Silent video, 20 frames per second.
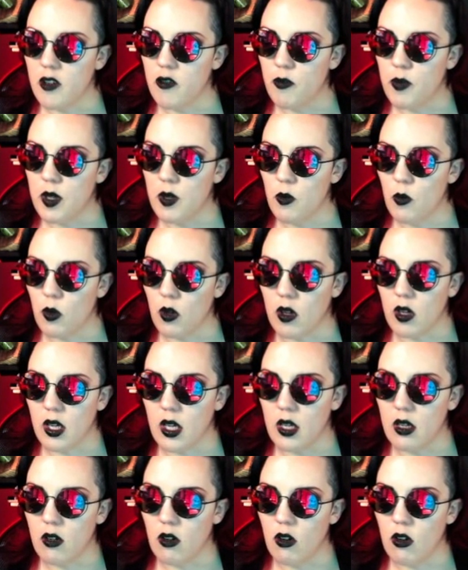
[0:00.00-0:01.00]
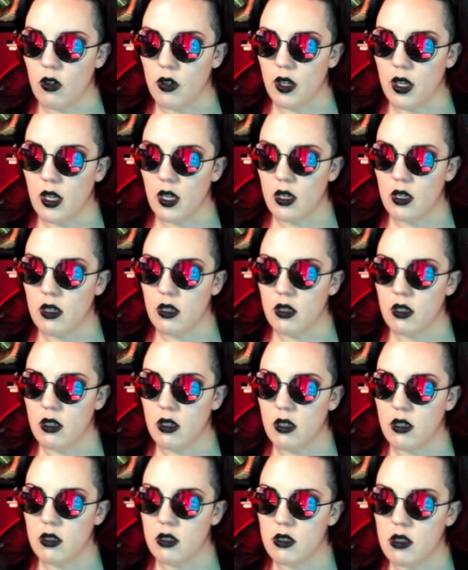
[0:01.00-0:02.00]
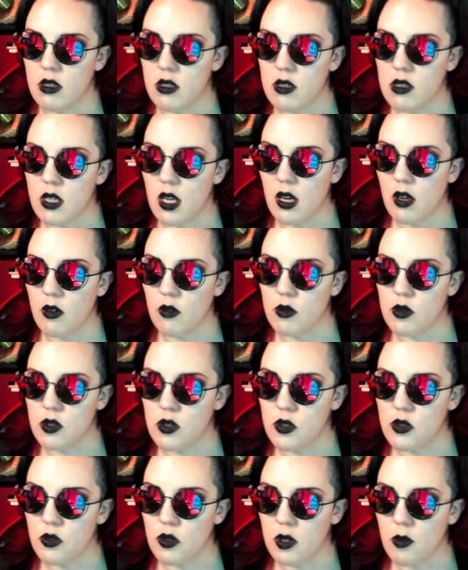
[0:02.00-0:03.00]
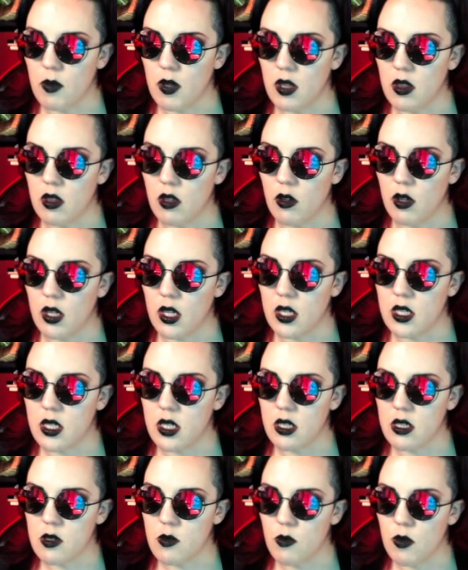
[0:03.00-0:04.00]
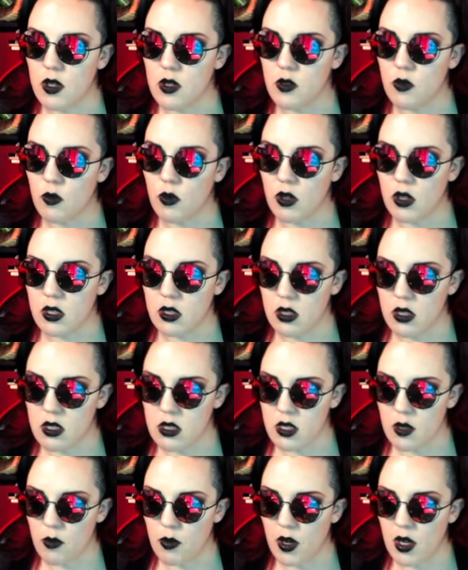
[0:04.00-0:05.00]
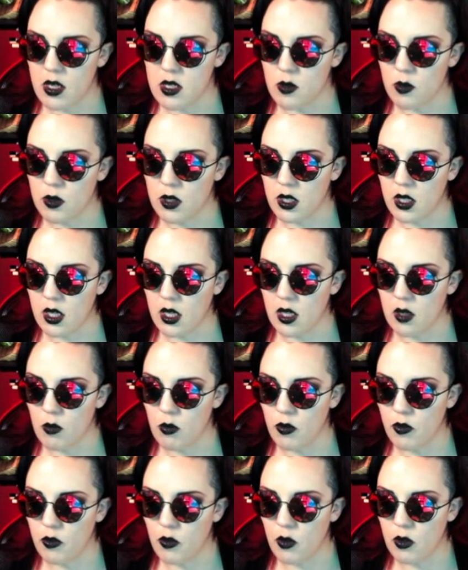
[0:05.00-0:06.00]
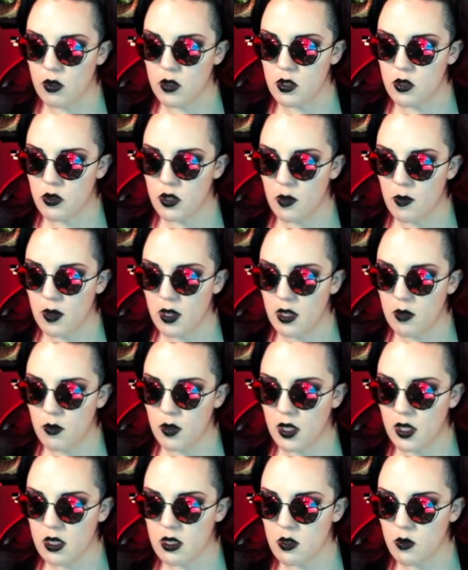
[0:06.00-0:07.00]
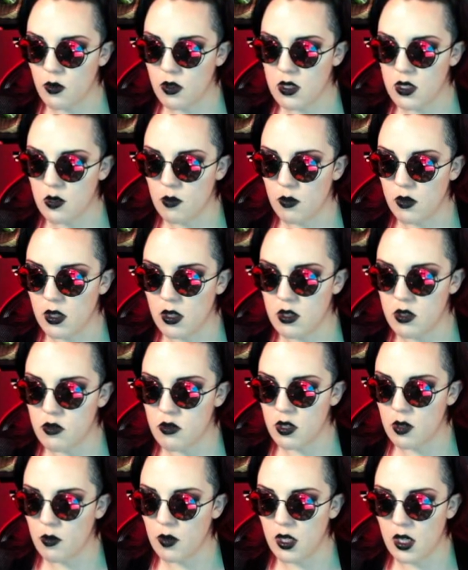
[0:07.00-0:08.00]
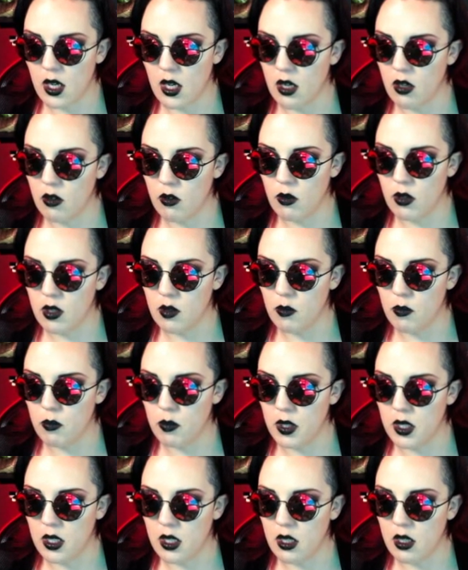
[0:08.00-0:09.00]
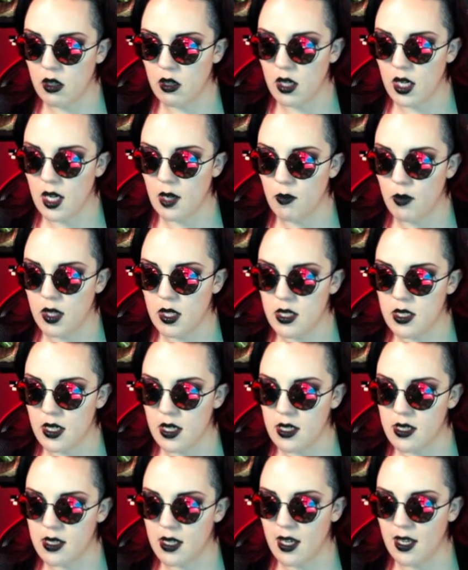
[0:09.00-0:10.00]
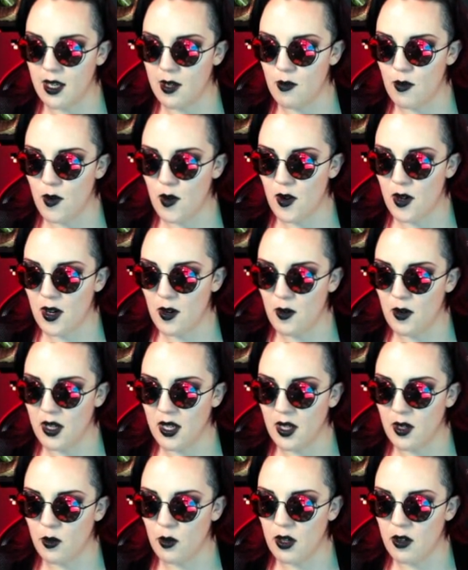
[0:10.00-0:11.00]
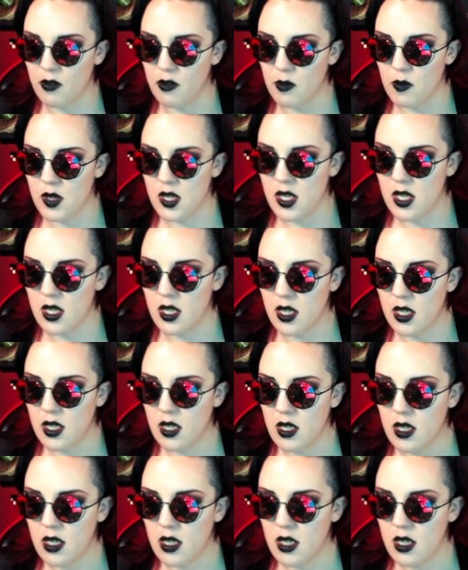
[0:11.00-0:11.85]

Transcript: I've been working all day, just now streaming though. I like to get as much work done as I possibly can before streaming, because once I'm done streaming, I don't want to be here at my desk anymore. I want to get away from it.